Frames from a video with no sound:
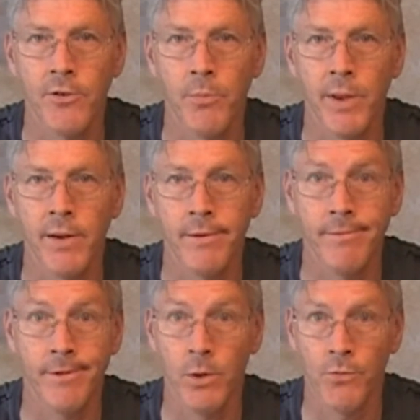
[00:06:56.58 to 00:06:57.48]
It's been,
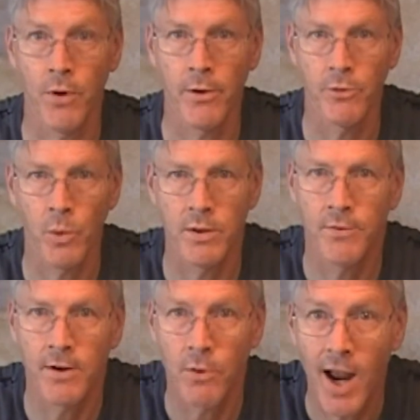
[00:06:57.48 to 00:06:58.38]
you know, for
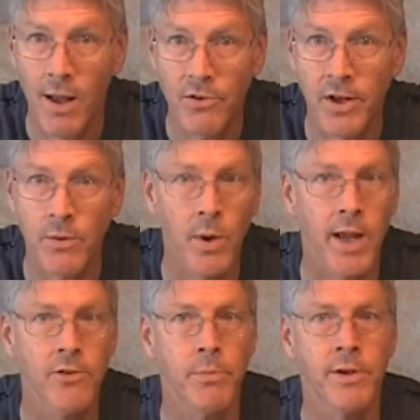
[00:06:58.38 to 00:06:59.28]
125 rounds
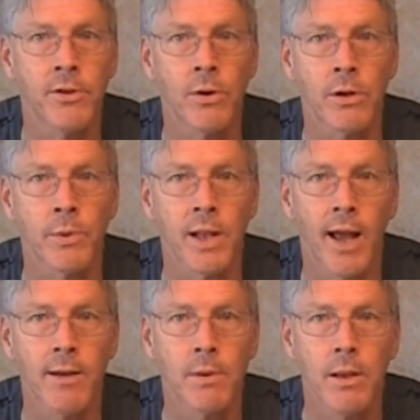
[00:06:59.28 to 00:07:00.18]
anyway, it's been totally
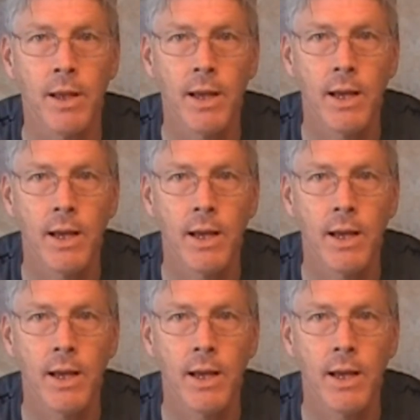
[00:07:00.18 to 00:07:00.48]
reliable.